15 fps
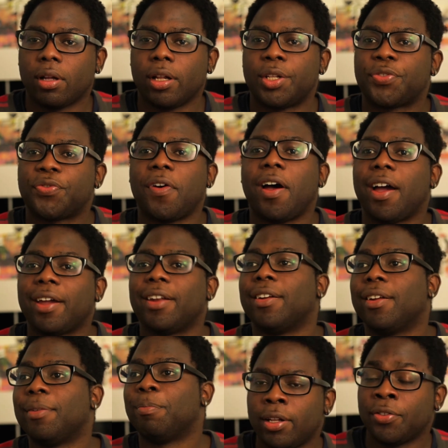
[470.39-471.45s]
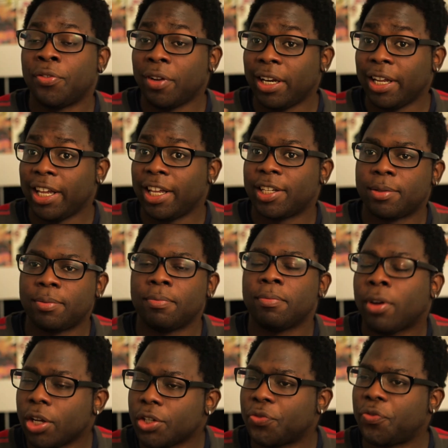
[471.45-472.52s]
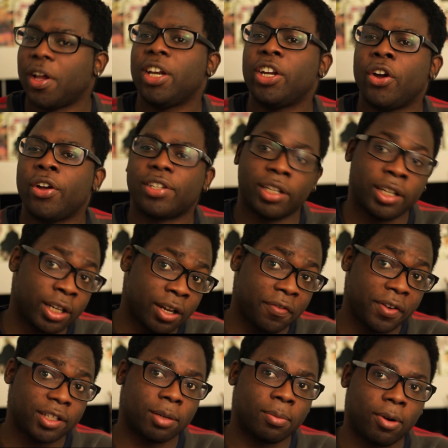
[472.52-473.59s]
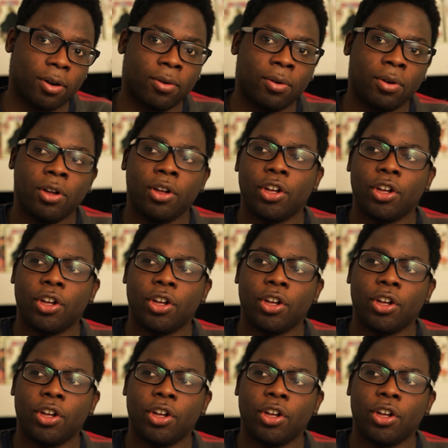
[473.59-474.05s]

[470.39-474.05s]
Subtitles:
it's fine, it really is. Because failure is inevitable,